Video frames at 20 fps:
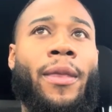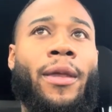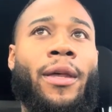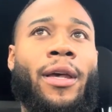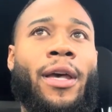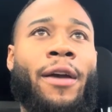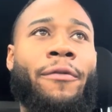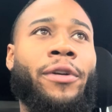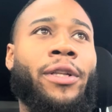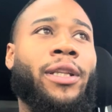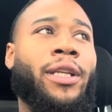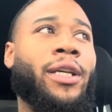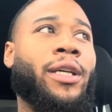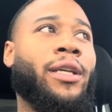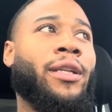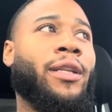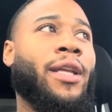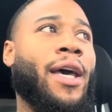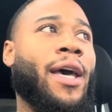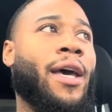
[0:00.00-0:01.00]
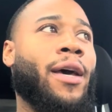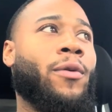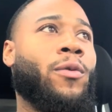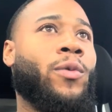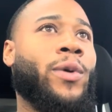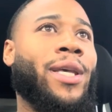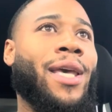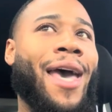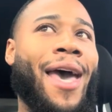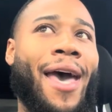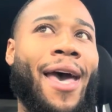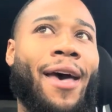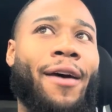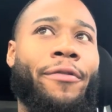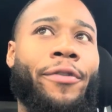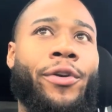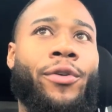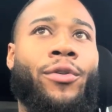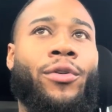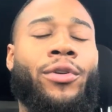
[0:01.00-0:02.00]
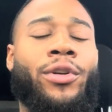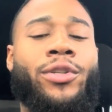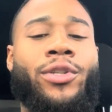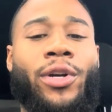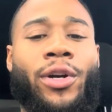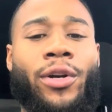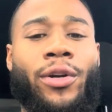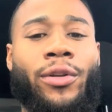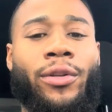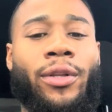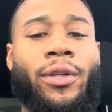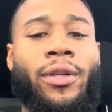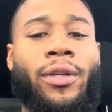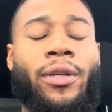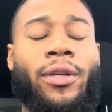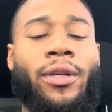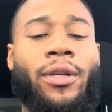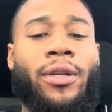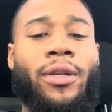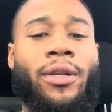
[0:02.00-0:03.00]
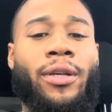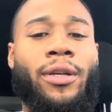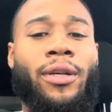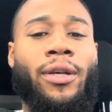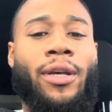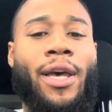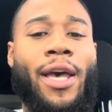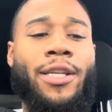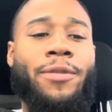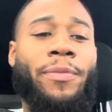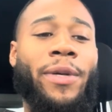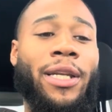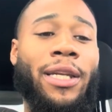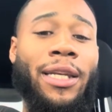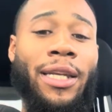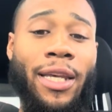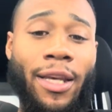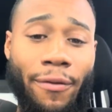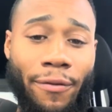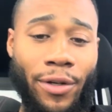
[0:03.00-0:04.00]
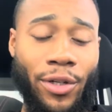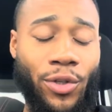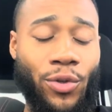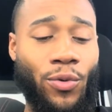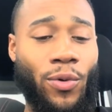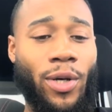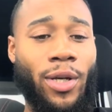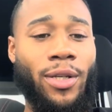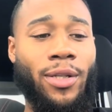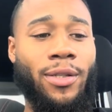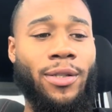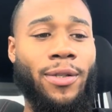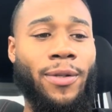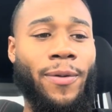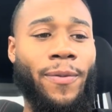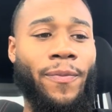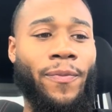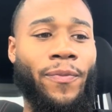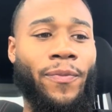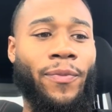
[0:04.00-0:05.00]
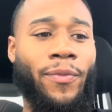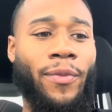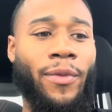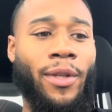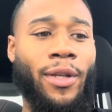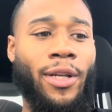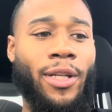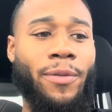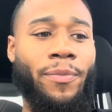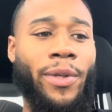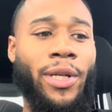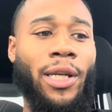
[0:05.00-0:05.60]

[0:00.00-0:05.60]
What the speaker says: Everything that we have here on this earth has been given to us. It's been